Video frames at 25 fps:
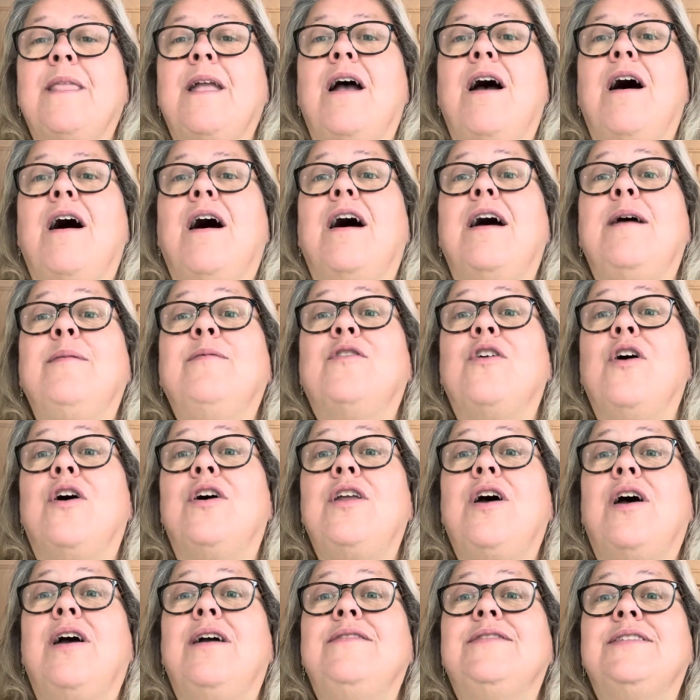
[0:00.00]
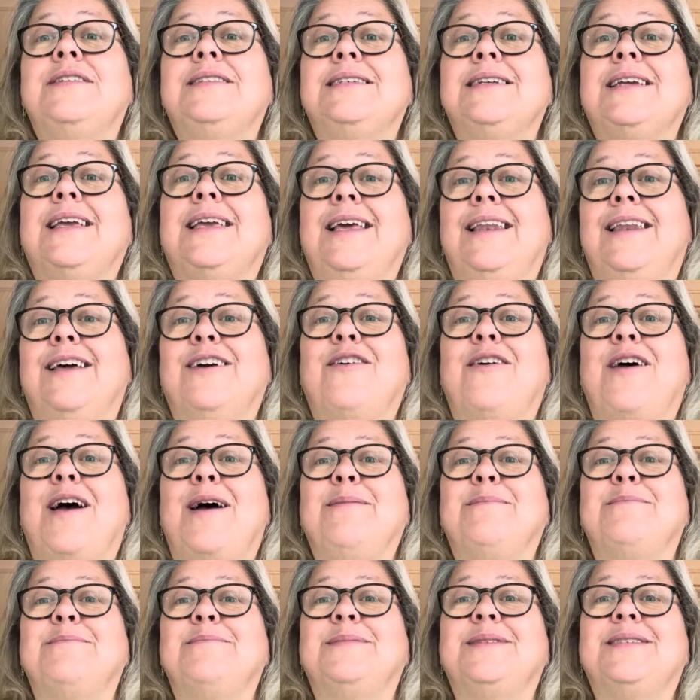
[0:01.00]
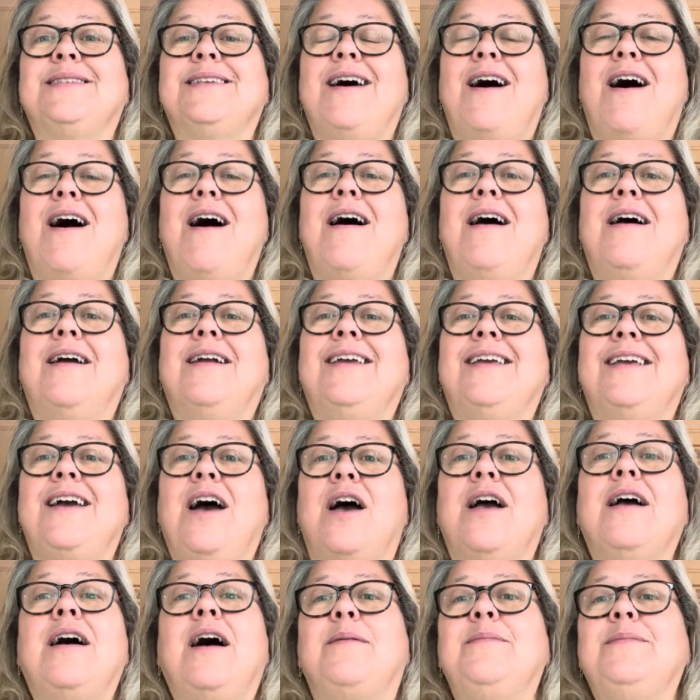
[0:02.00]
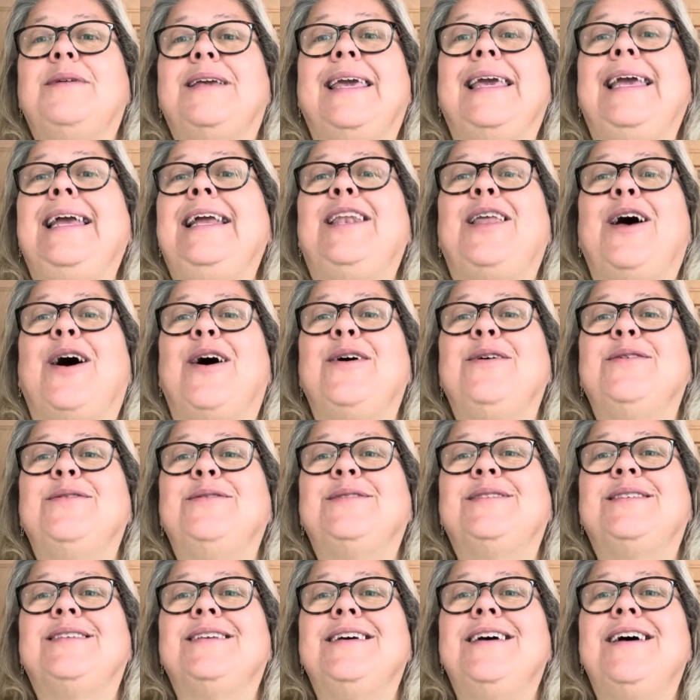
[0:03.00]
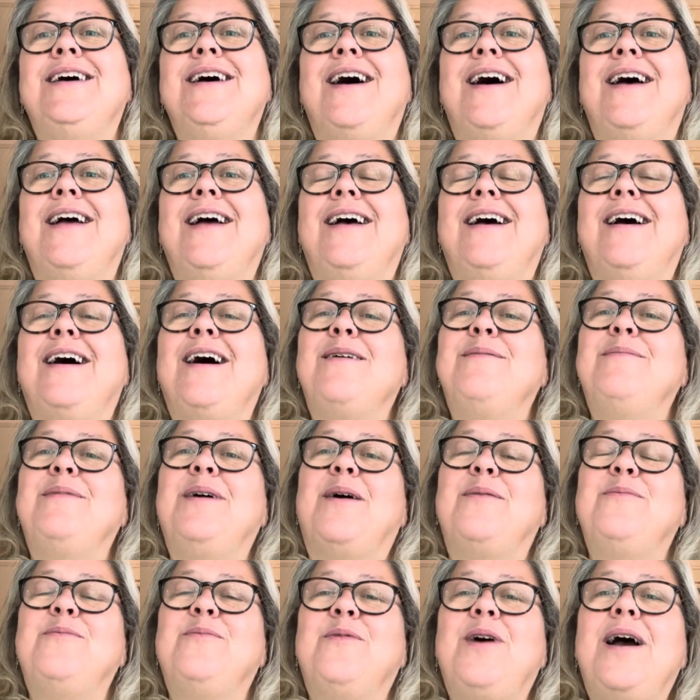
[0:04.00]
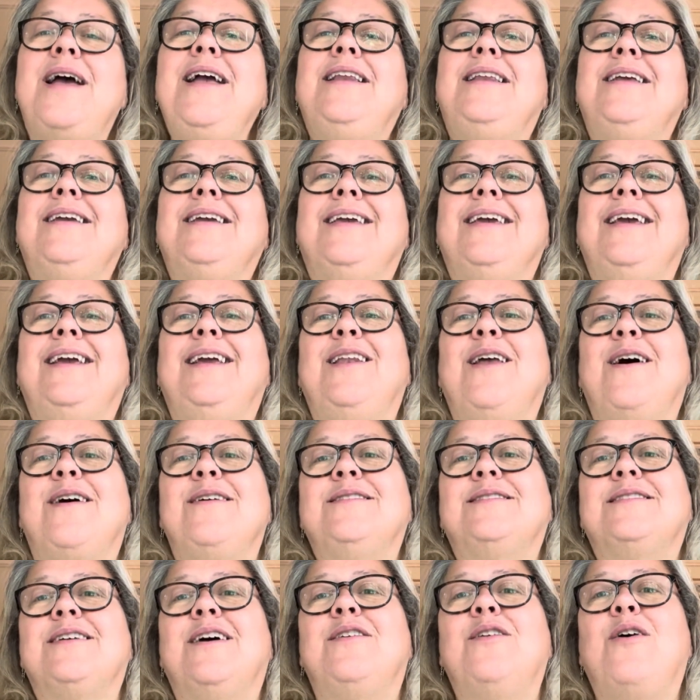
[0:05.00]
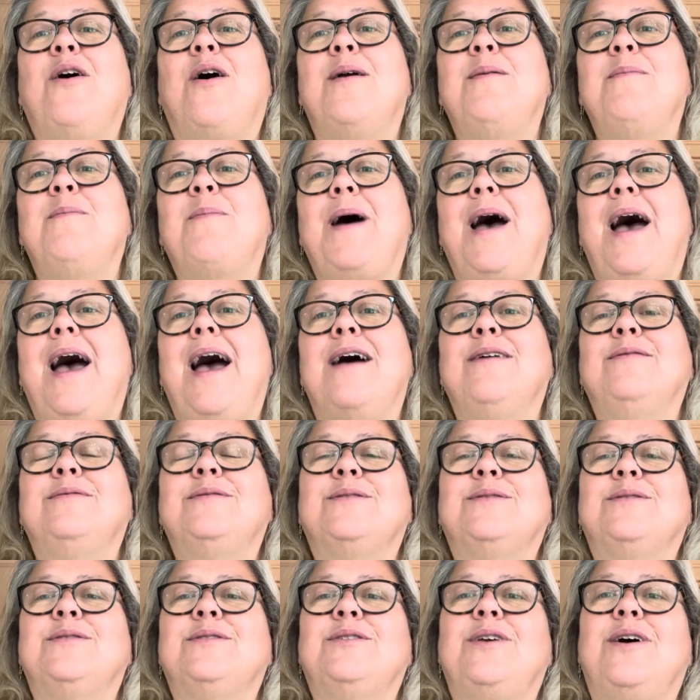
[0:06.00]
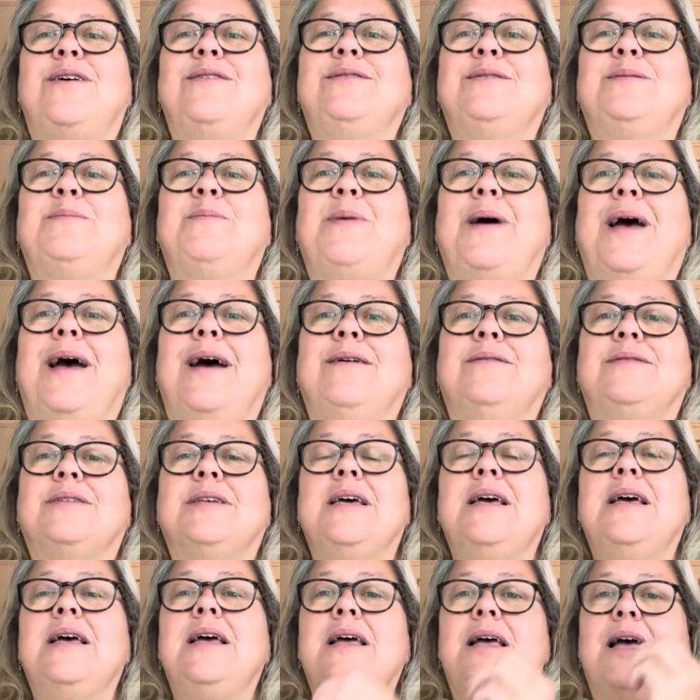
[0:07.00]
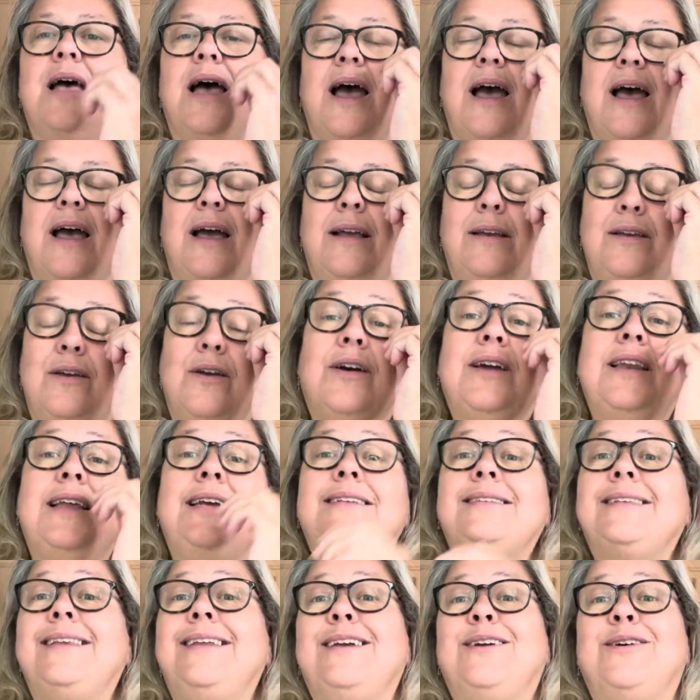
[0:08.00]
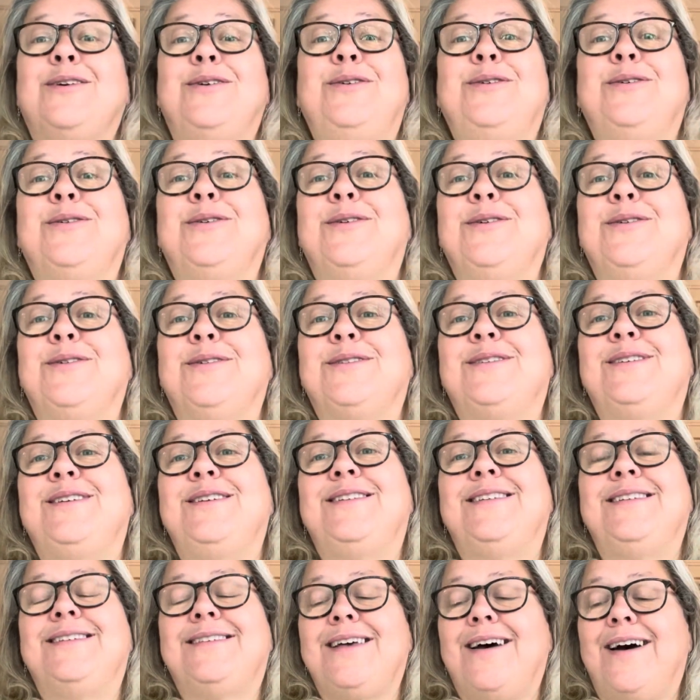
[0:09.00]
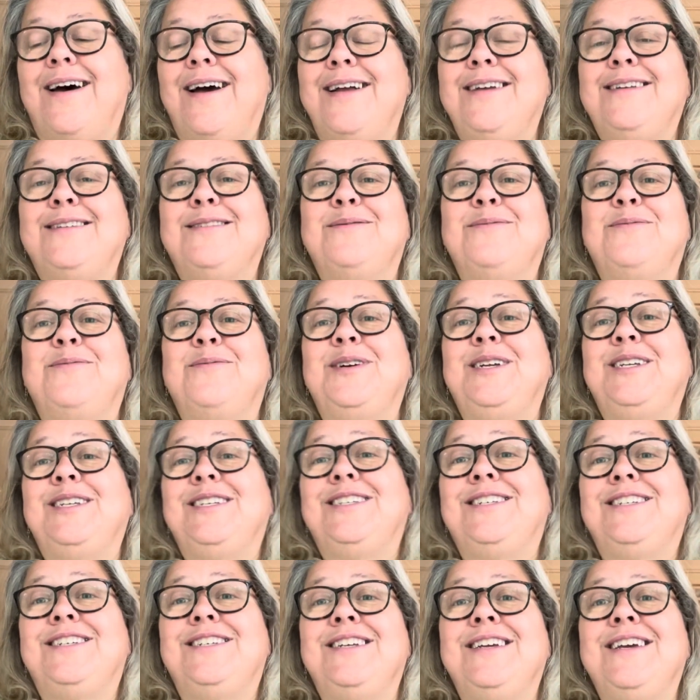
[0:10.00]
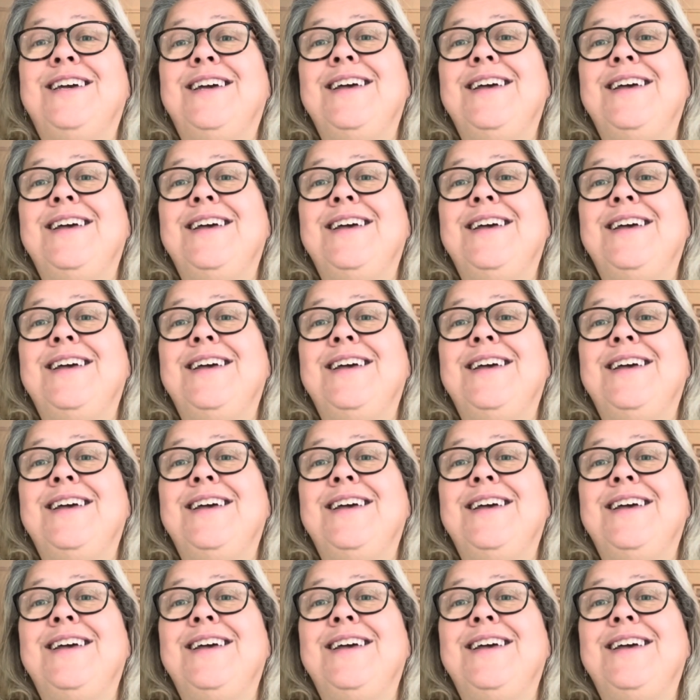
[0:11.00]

I've gone over to kilograms. I'm kilos. I'm weighing in kilos and not in pounds or stones and pounds. You can easily Google to decide which